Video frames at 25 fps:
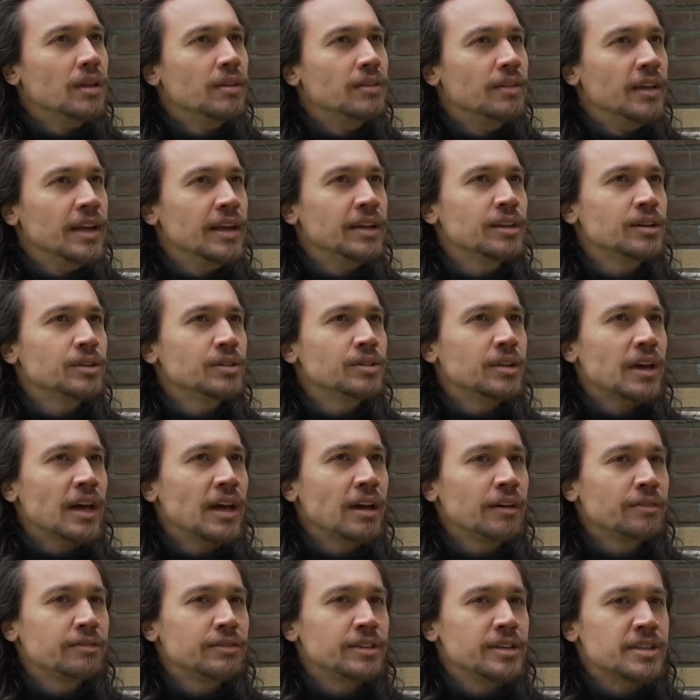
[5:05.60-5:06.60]
they don't
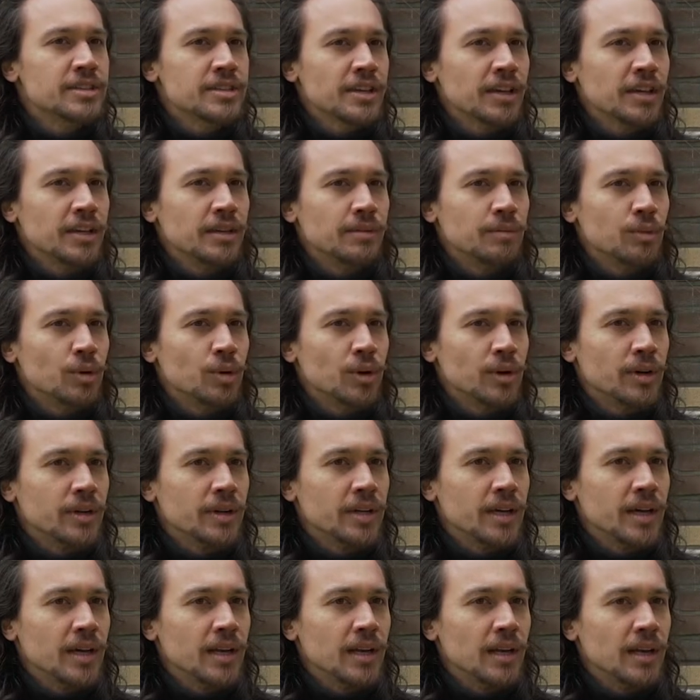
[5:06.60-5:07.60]
have this anymore in
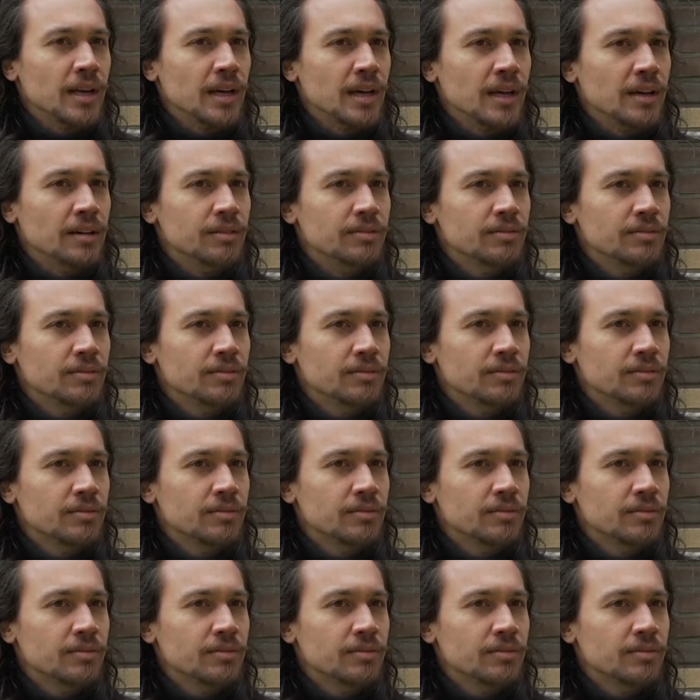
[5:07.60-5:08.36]
daily life.